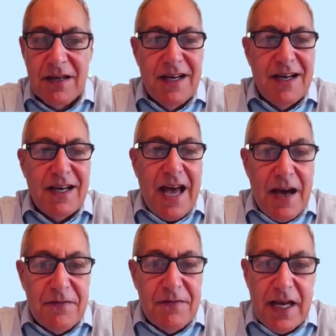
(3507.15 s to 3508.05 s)
an
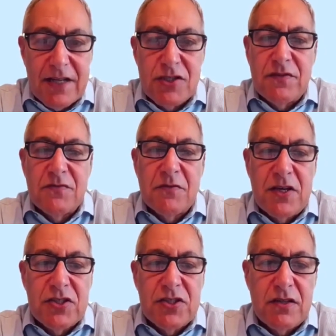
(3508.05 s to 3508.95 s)
avalanche of information on